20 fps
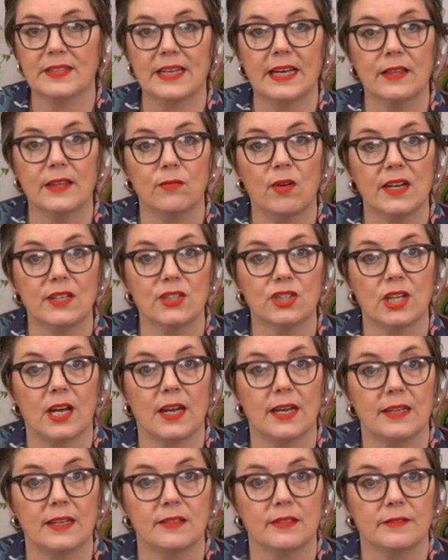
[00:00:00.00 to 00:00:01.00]
to get the right
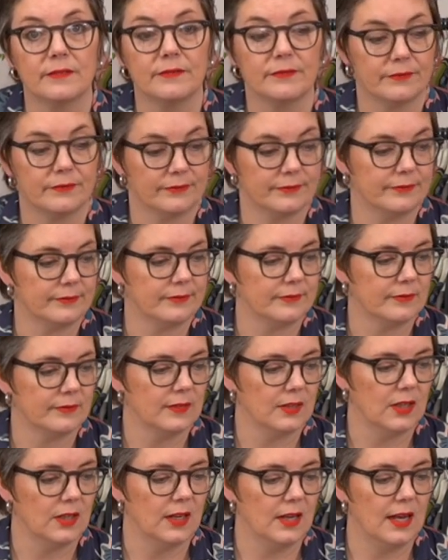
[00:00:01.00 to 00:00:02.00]
shade
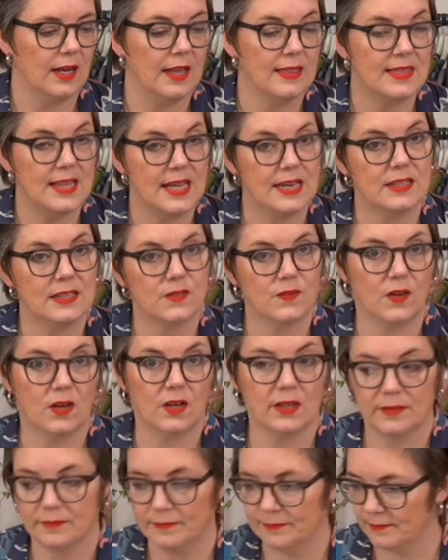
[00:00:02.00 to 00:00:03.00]
and then it's
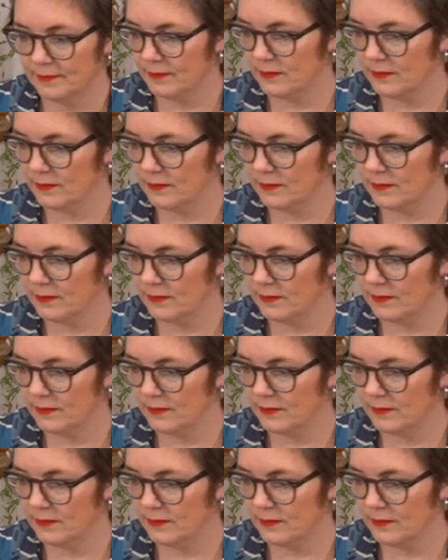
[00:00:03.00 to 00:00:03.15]
fine.